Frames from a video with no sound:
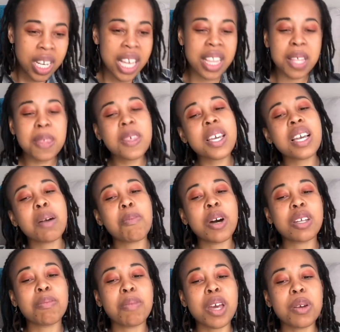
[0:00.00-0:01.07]
And the thing
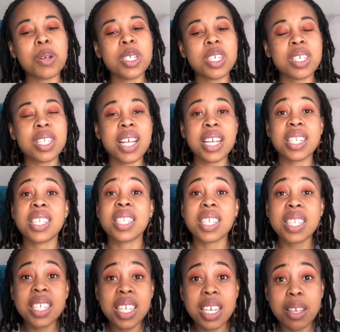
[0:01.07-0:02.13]
about marriage is that it's a
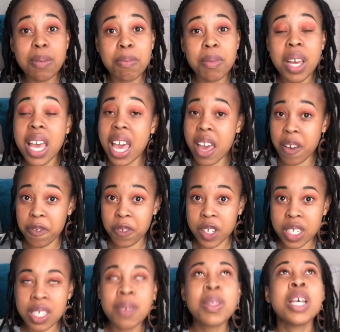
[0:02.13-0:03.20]
team
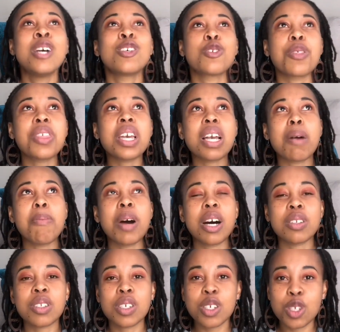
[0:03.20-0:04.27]
effort. So think
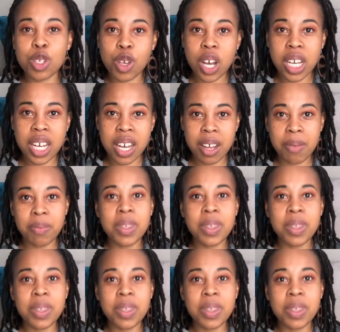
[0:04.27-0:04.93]
about soccer.